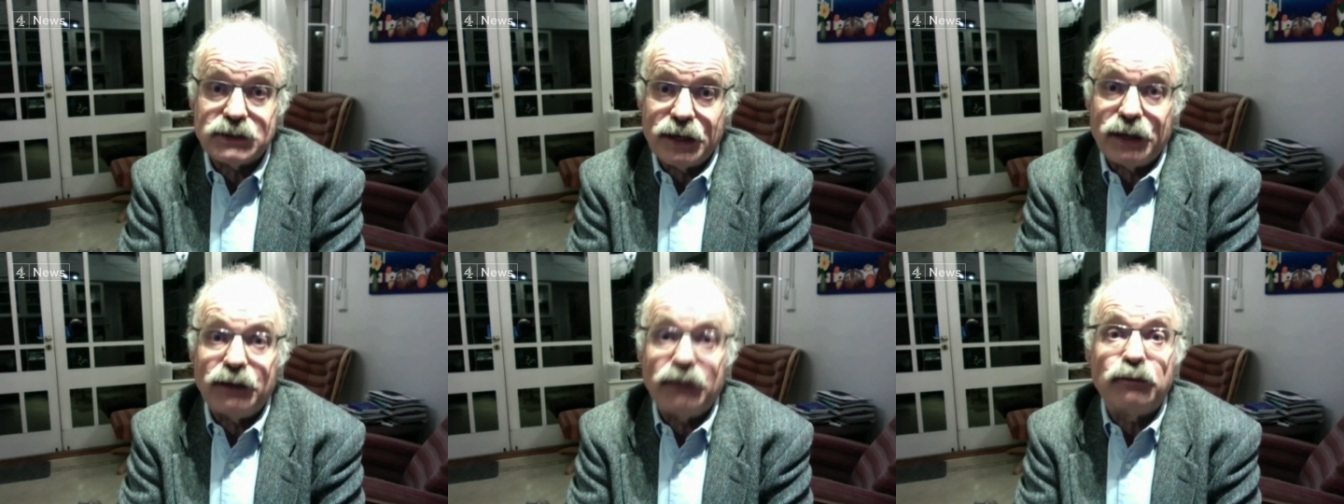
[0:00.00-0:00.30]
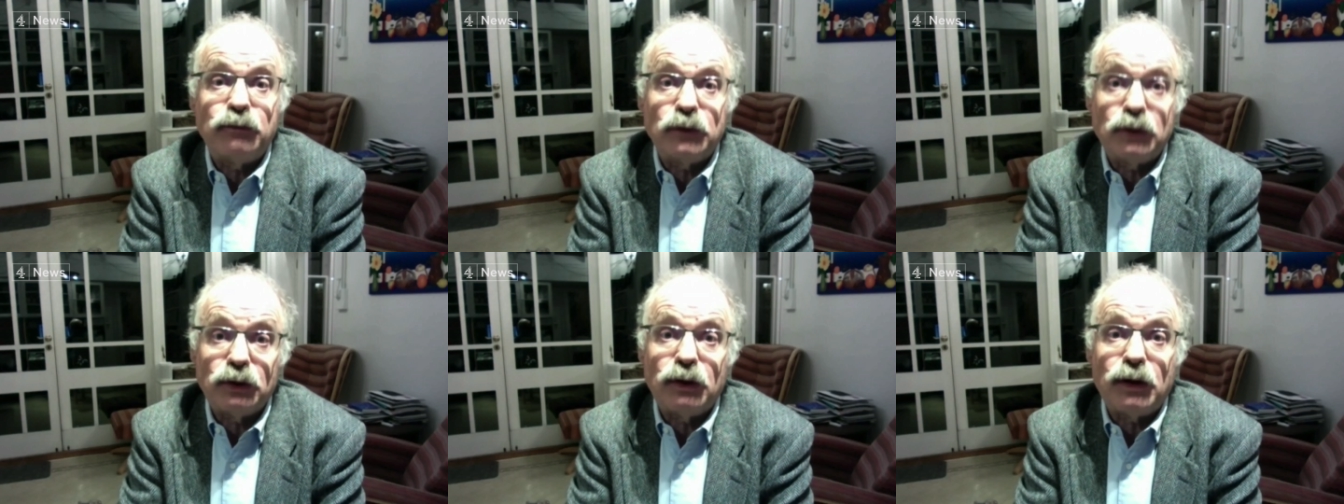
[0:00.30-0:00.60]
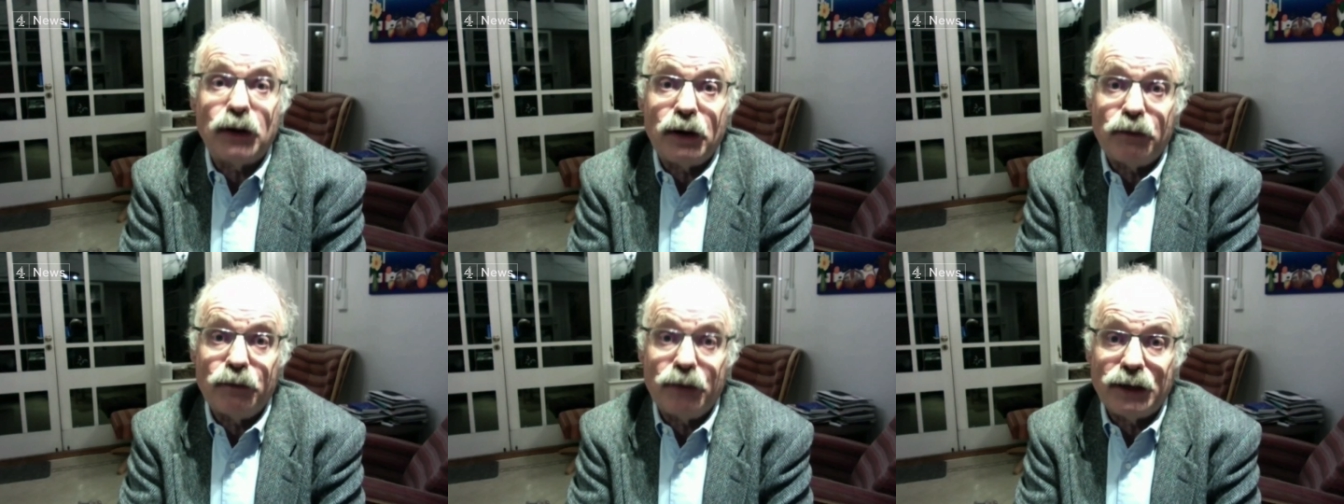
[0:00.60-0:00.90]
then you
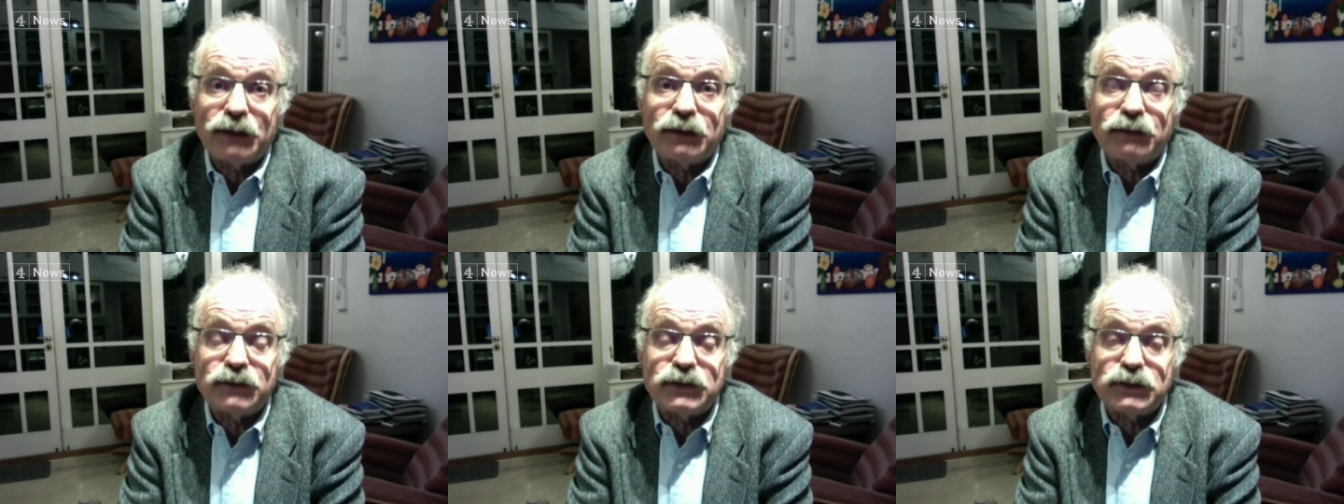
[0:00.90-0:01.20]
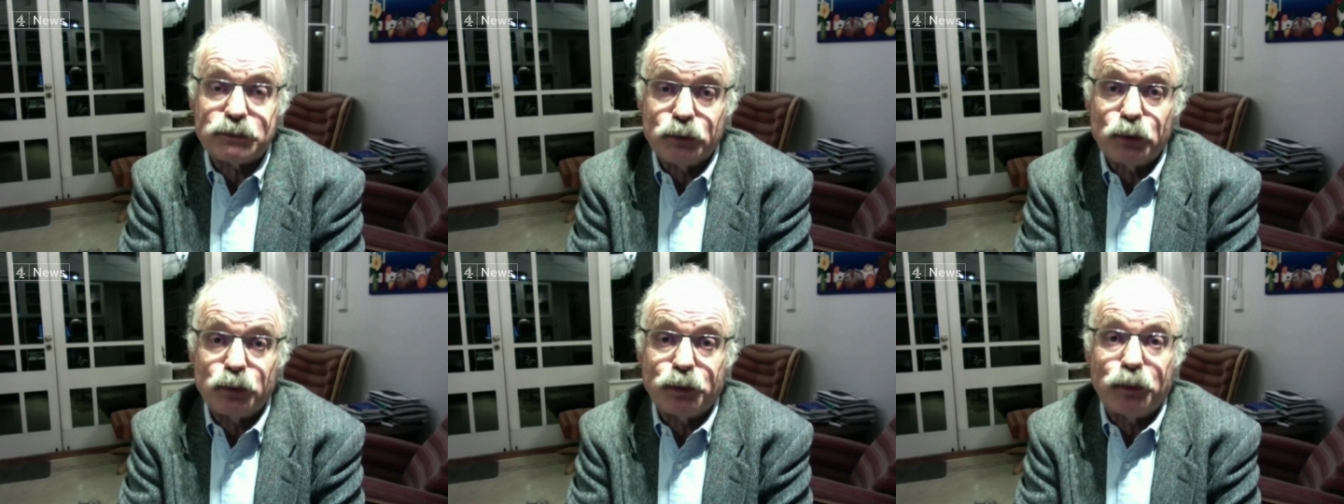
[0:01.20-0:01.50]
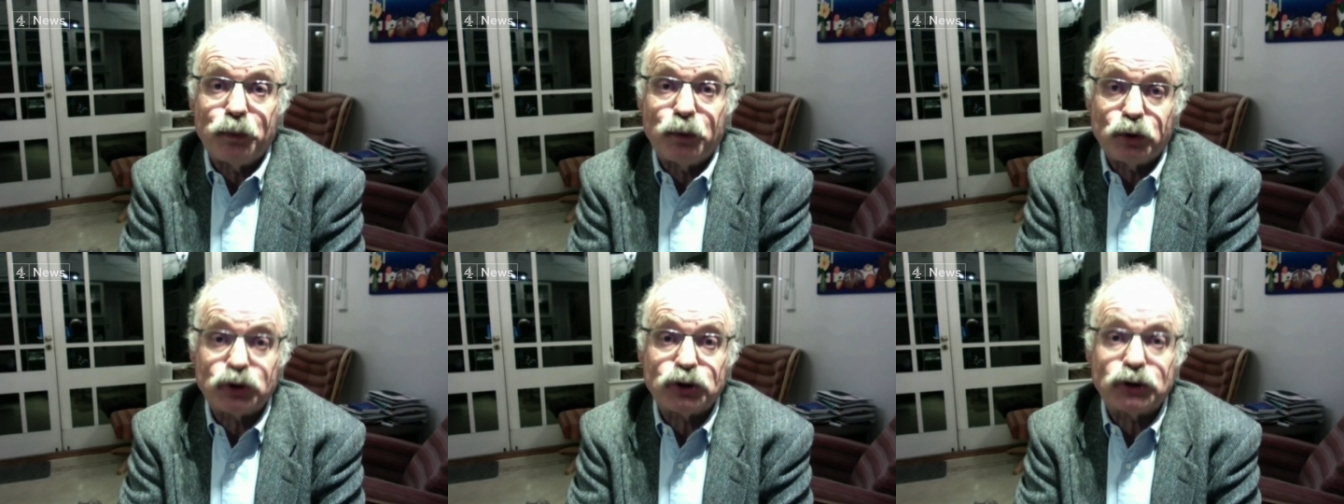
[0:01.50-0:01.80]
know a relatively small
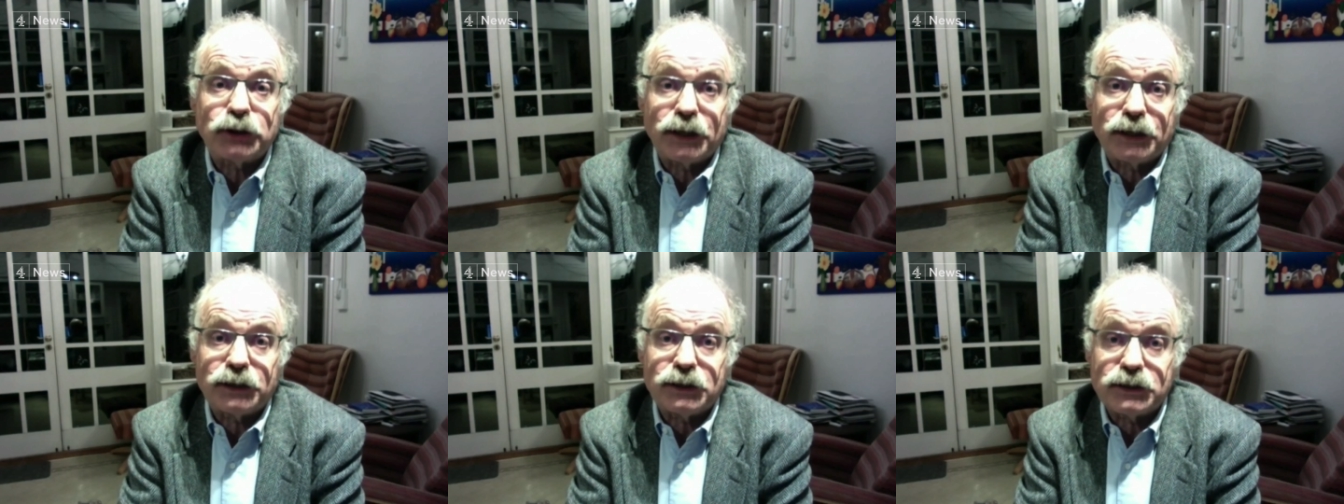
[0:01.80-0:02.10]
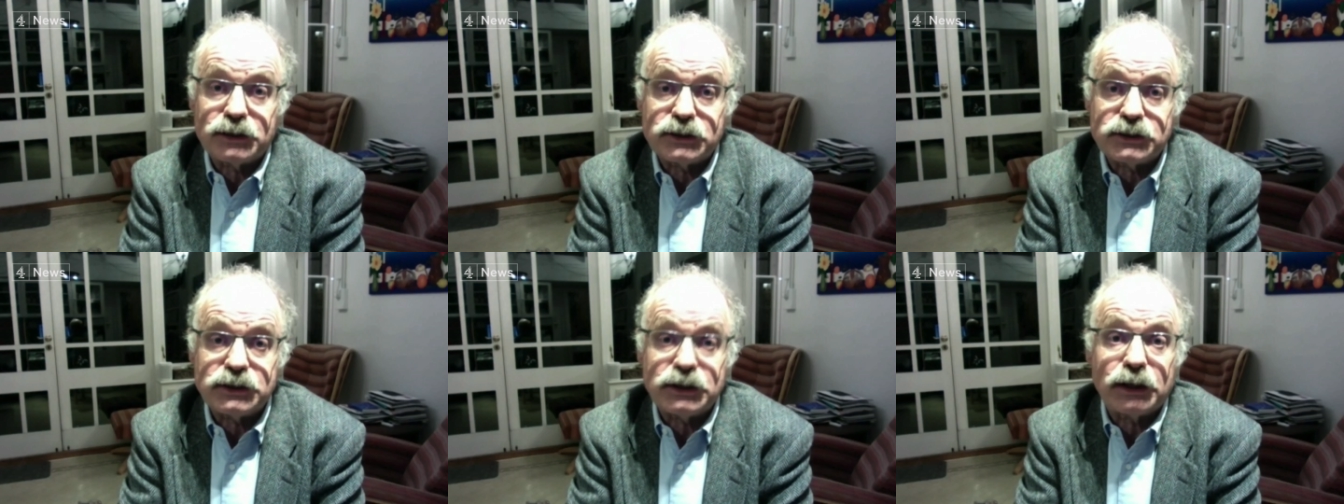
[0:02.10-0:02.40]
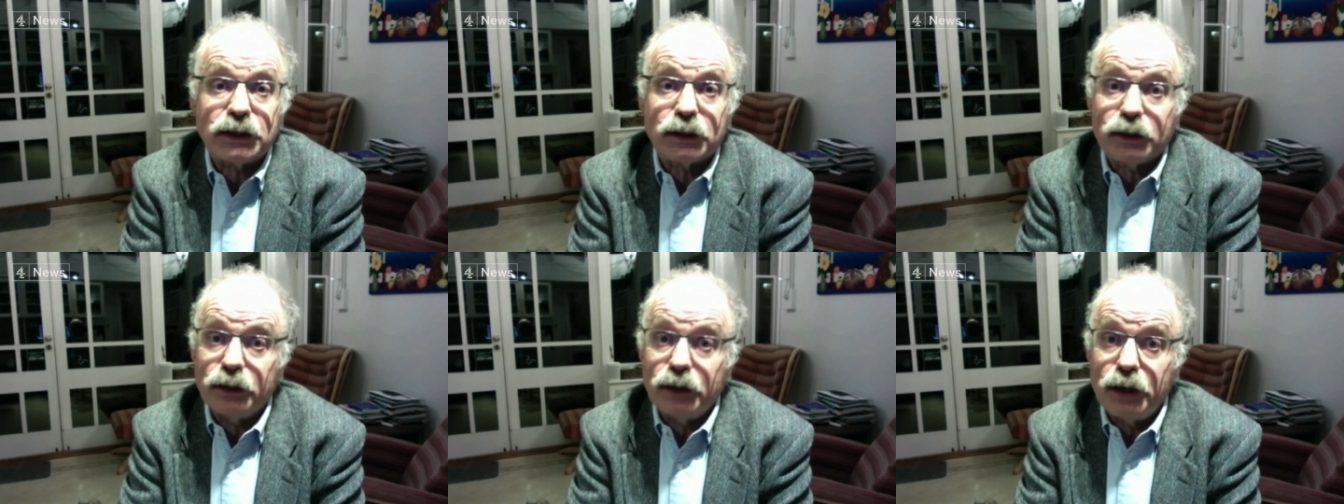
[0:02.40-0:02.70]
proportion getting
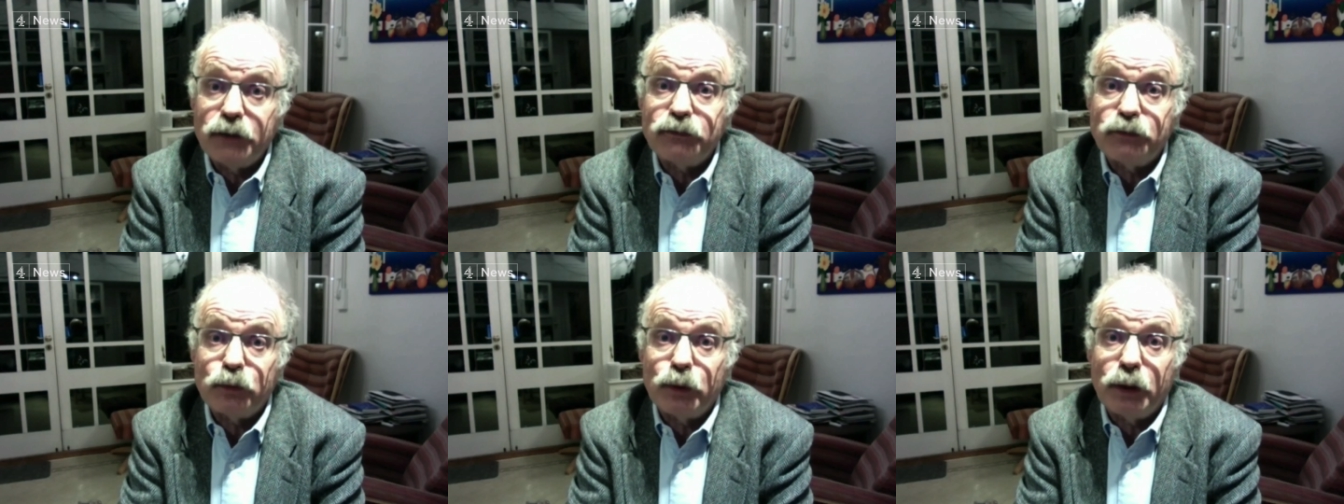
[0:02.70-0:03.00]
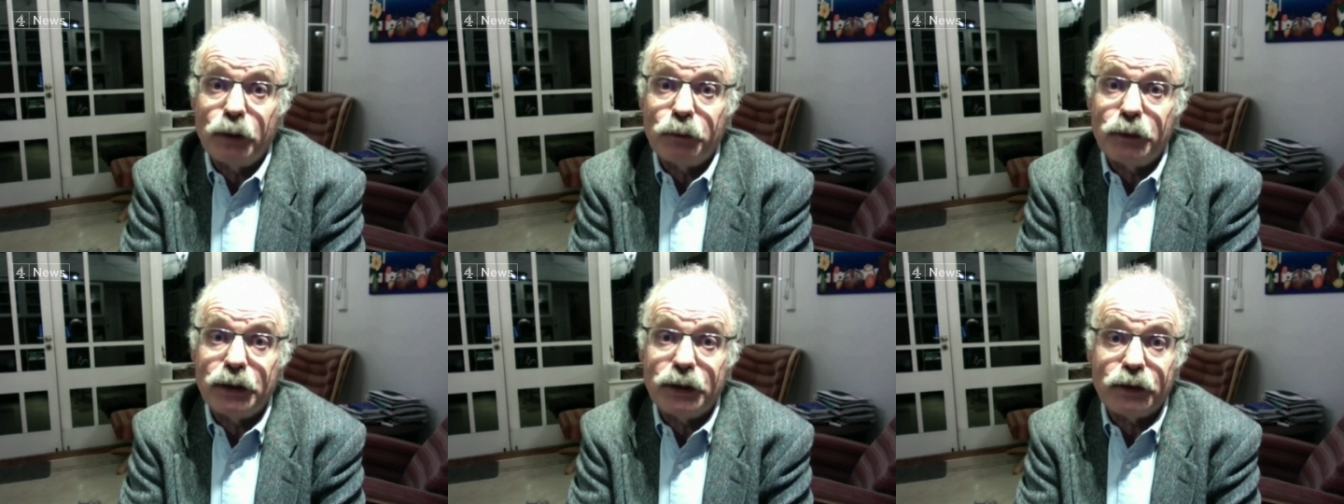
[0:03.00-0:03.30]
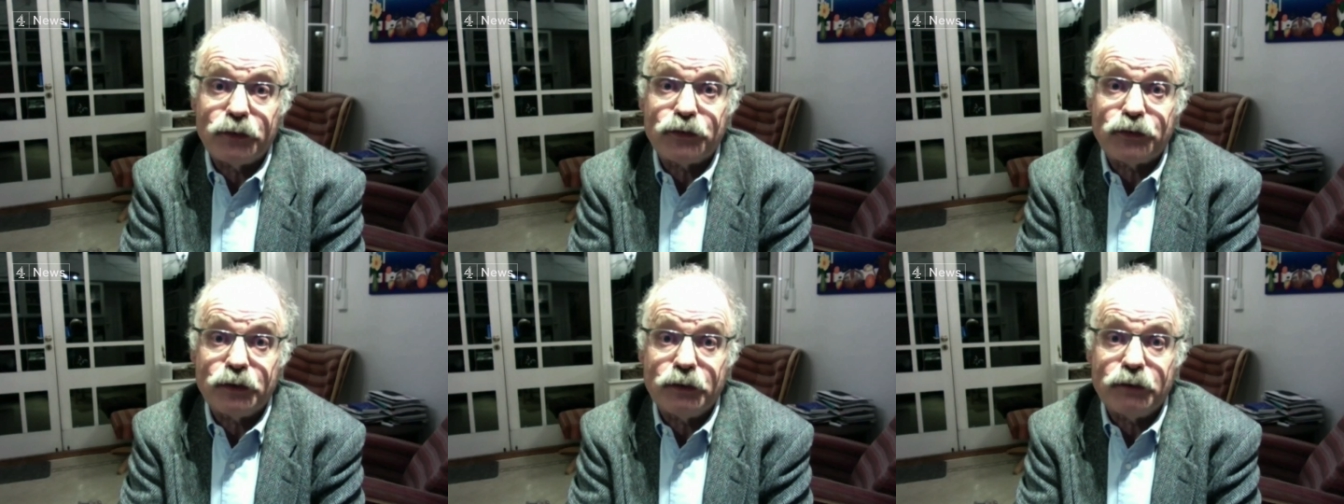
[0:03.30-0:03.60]
sick can overwhelm the
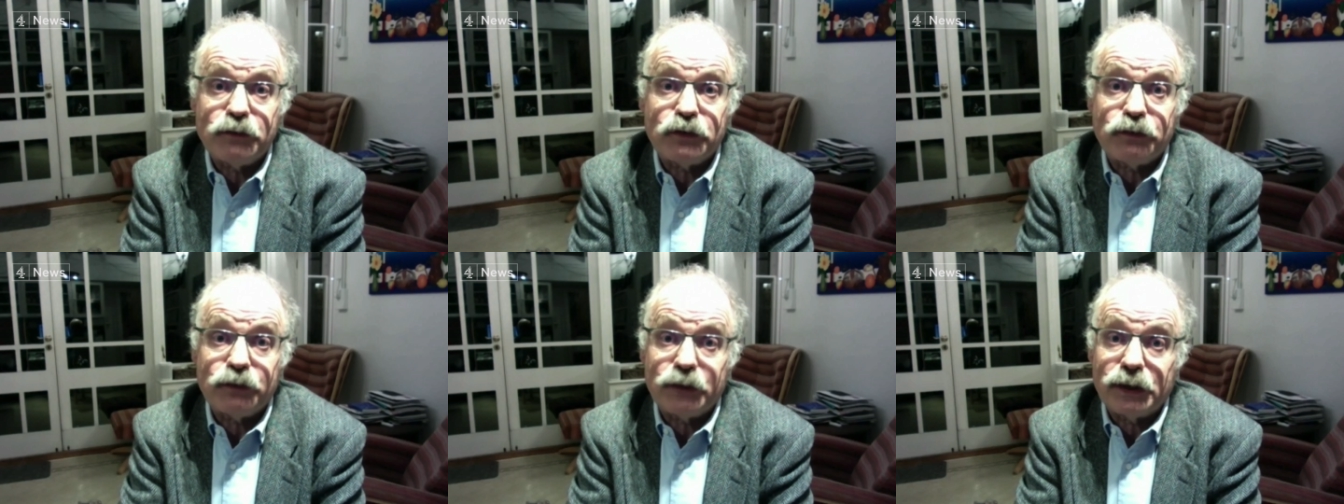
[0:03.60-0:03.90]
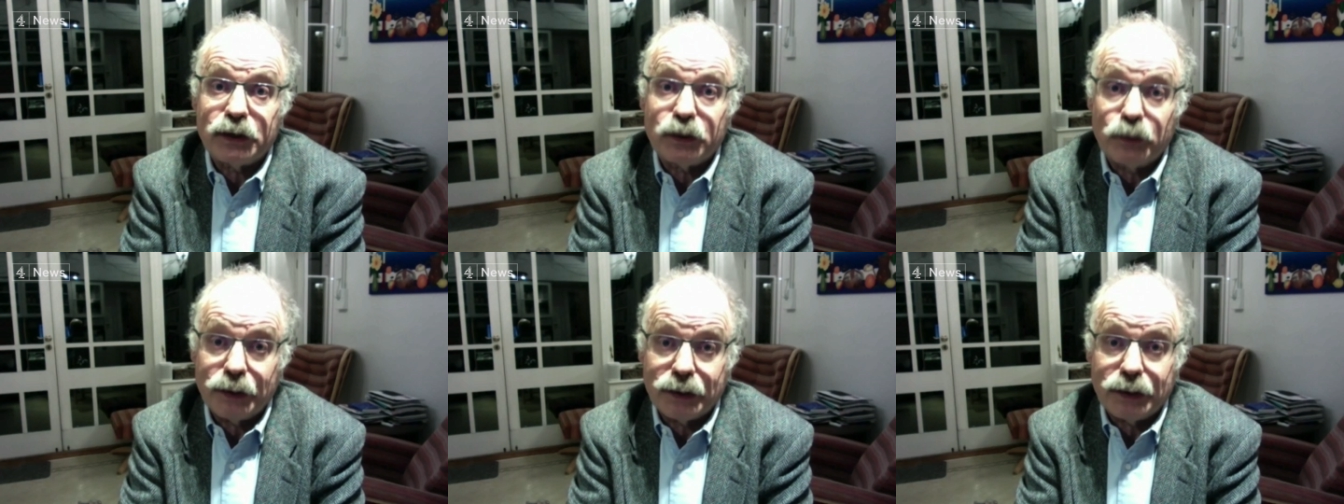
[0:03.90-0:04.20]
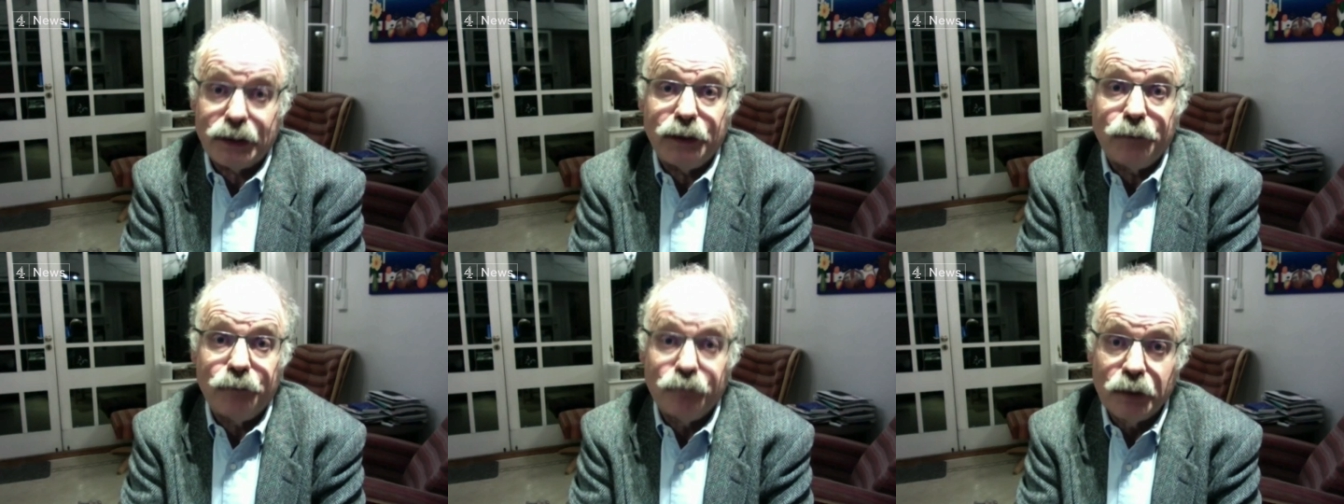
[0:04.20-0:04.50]
health service very
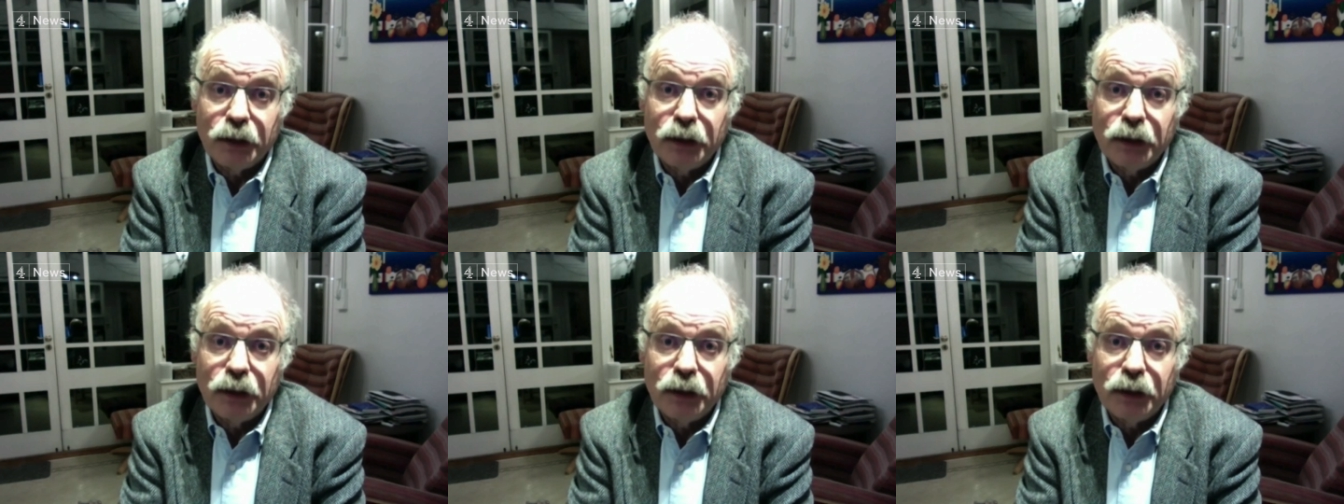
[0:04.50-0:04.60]
quickly.